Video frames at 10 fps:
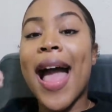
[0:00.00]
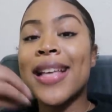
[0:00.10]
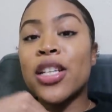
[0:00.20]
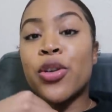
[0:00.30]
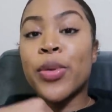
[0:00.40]

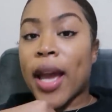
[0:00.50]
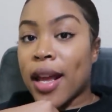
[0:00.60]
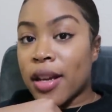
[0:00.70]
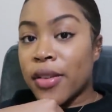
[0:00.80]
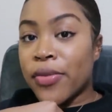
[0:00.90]
as a
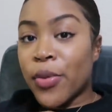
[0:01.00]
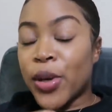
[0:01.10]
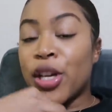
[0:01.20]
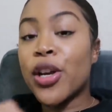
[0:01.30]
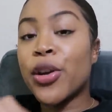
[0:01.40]
creative
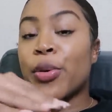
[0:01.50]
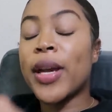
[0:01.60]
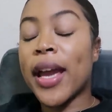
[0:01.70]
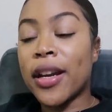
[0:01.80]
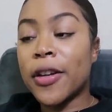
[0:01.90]
when you're
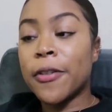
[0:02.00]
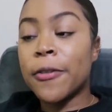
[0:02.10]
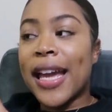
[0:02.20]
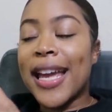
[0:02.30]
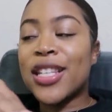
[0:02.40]
creative